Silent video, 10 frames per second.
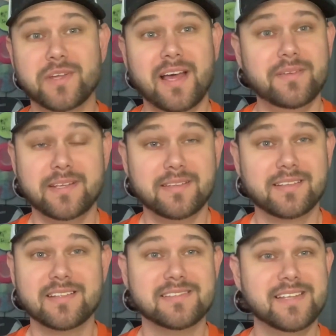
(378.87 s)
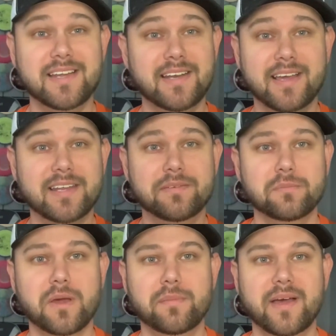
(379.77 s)
have anything that's net negative in
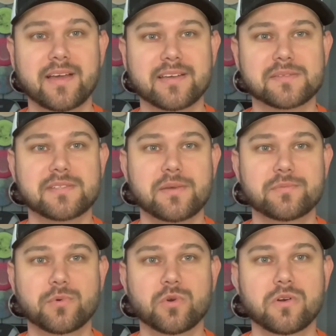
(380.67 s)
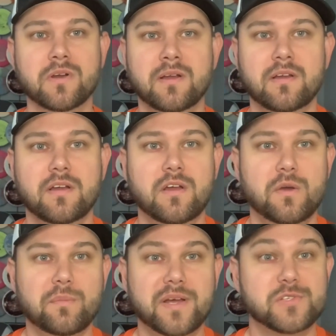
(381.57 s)
my bag except for
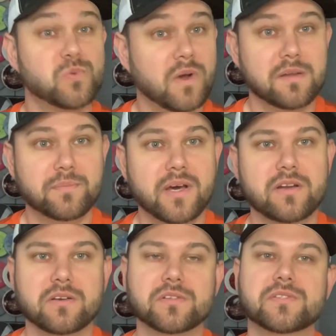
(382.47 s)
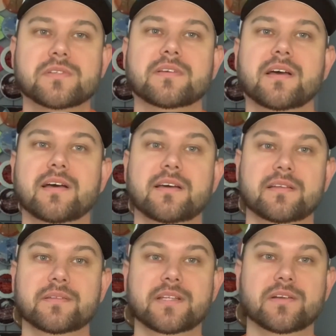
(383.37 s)
my Swan putters
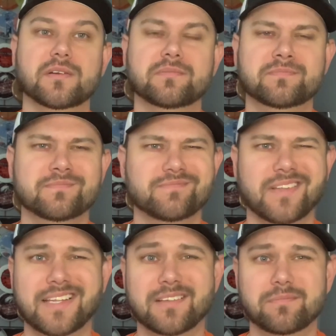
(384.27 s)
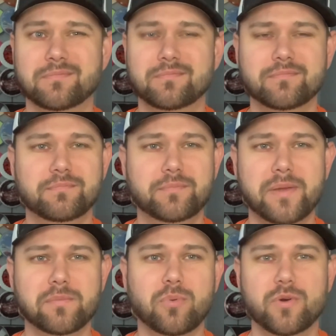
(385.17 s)
that are, I think,
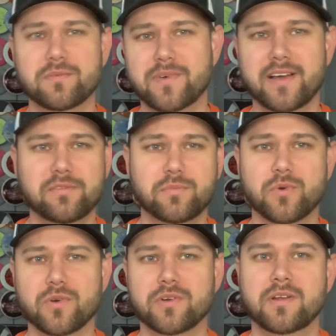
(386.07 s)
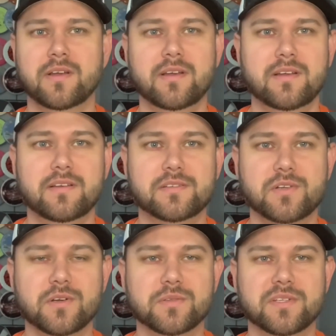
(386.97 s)
maybe 0.5 more
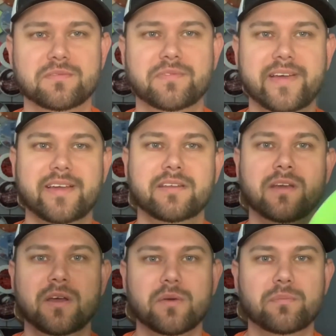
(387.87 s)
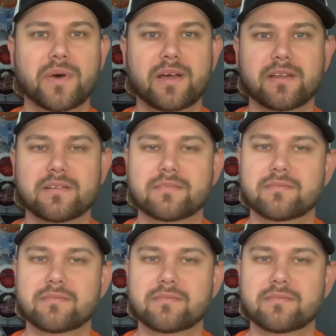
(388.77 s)
turn than fade. But